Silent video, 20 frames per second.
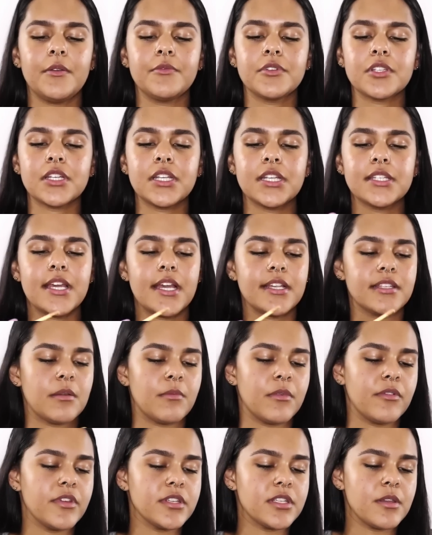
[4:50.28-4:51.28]
I'm just going to take
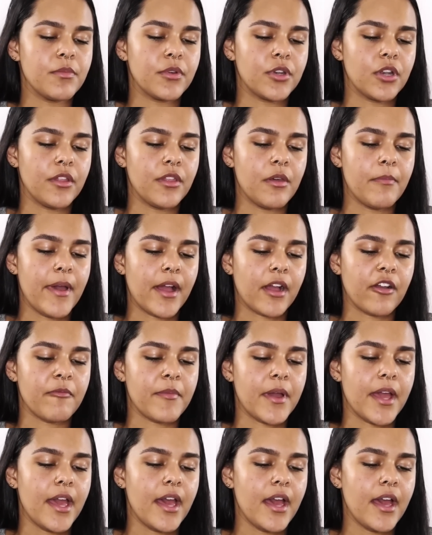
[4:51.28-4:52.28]
some of this and put it on the back of
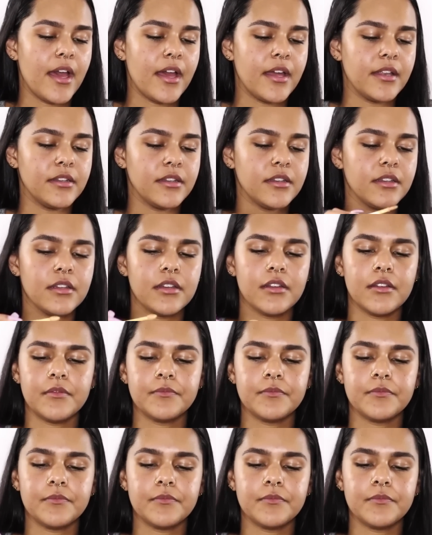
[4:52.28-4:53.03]
my hand.